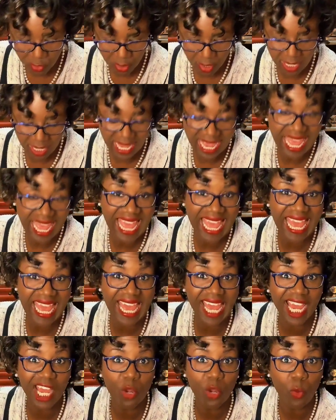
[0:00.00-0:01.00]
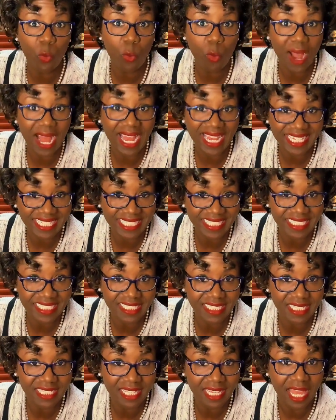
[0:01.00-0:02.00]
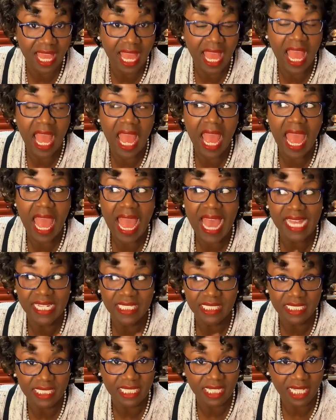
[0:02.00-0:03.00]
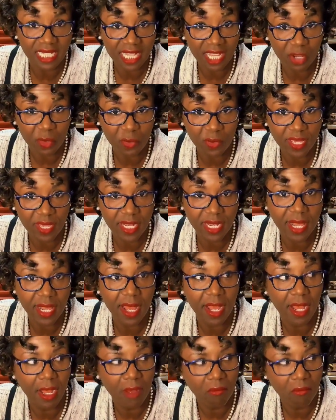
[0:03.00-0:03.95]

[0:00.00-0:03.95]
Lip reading: for egg whites as the liquid.